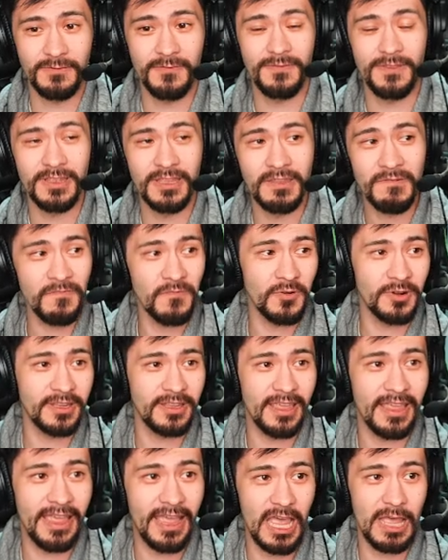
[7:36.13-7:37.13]
of the
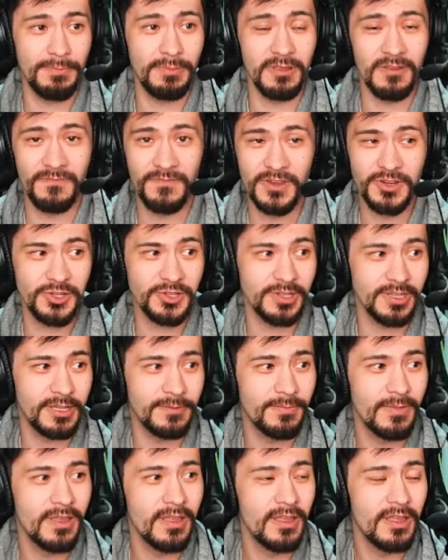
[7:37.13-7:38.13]
40k app officially.
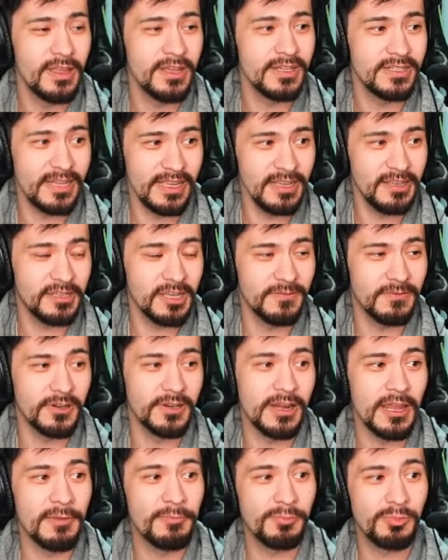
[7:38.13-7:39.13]
Take cover.
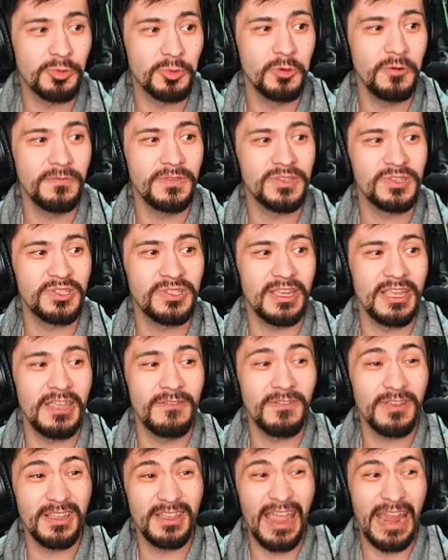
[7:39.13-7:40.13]
Improve the
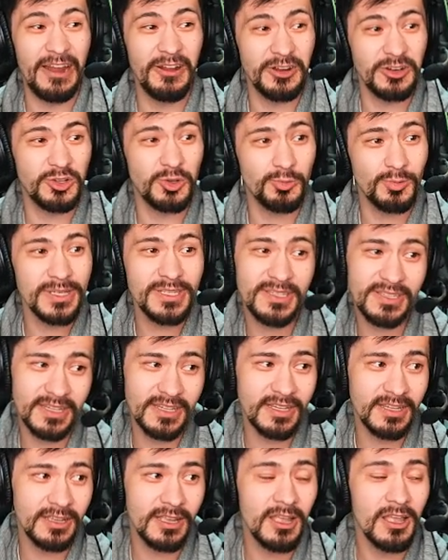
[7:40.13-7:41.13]
save
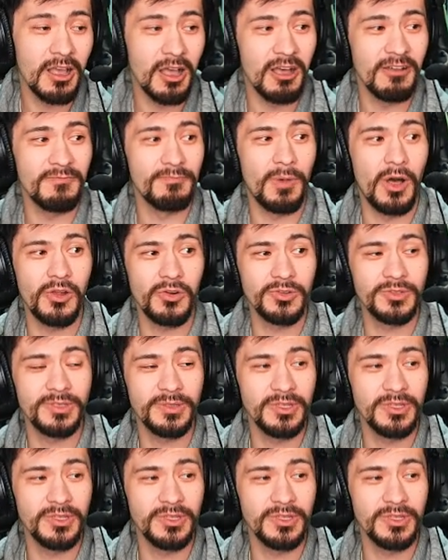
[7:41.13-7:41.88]
characteristic of models in